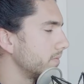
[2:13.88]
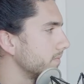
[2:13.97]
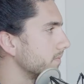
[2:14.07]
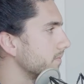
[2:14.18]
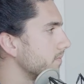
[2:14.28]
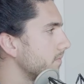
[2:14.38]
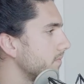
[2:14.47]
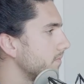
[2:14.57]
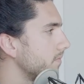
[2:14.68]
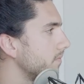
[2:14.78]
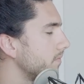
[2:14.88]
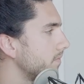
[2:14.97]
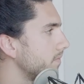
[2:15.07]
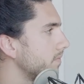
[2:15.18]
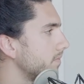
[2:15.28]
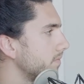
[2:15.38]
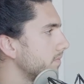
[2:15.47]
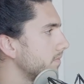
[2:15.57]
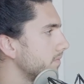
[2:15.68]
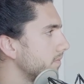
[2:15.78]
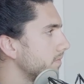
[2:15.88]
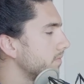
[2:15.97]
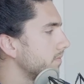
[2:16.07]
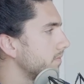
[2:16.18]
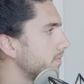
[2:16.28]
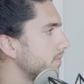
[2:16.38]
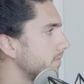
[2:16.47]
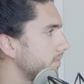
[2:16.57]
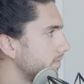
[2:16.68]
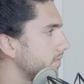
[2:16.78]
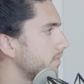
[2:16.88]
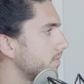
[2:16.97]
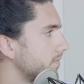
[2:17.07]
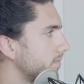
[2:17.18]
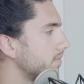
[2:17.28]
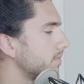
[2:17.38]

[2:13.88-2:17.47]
(not speaking)